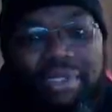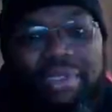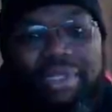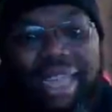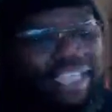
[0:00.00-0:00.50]

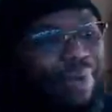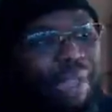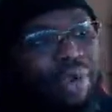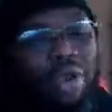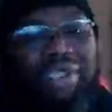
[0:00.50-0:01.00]
That's
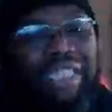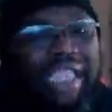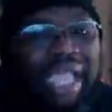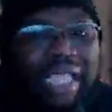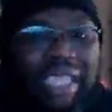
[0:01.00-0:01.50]
probably the only
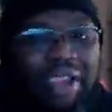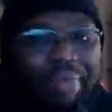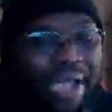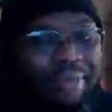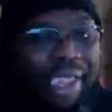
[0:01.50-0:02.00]
thing I care
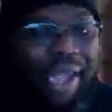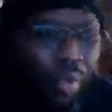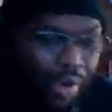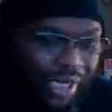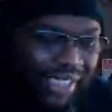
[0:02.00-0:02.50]
about, man. I
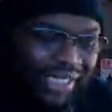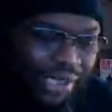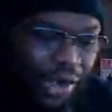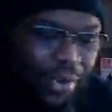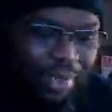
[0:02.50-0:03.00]
want to see the
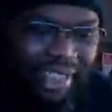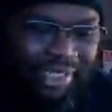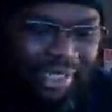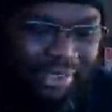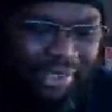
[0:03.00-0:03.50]
Hurt
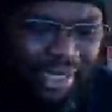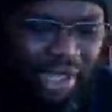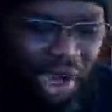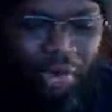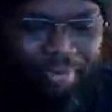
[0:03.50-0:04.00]

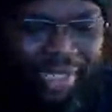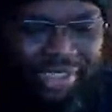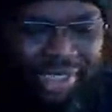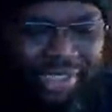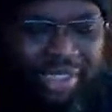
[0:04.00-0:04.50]

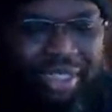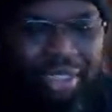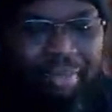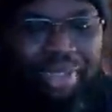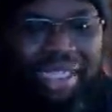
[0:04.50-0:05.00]
Business
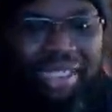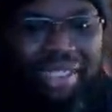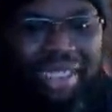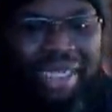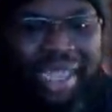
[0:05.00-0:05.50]
be
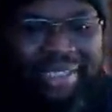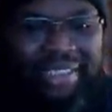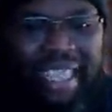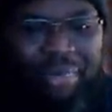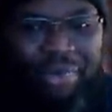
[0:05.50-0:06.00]
the next
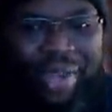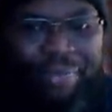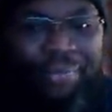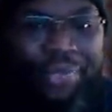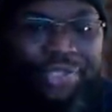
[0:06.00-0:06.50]
stable
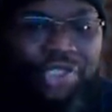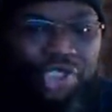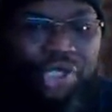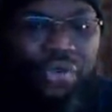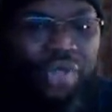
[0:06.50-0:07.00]
that runs the
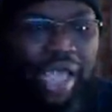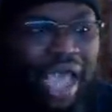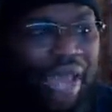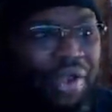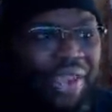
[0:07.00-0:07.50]
show.
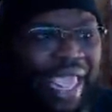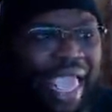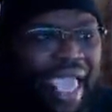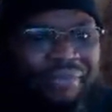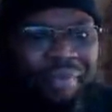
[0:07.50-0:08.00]
I know they
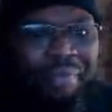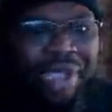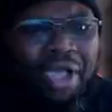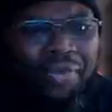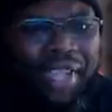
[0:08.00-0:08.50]
have the
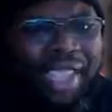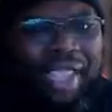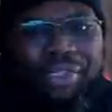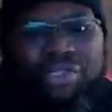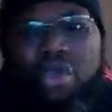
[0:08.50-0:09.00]
power. They got
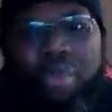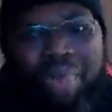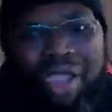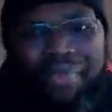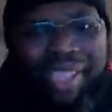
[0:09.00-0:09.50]
the star
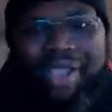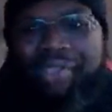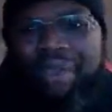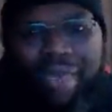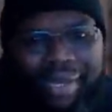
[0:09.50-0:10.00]
power. They got the
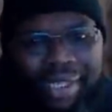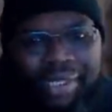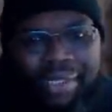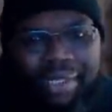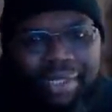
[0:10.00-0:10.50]
quality.
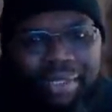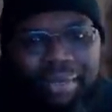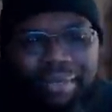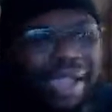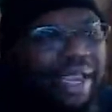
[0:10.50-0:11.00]

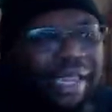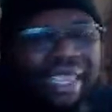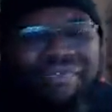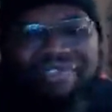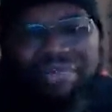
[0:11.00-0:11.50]
Why not
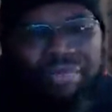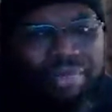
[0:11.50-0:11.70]
give it to them?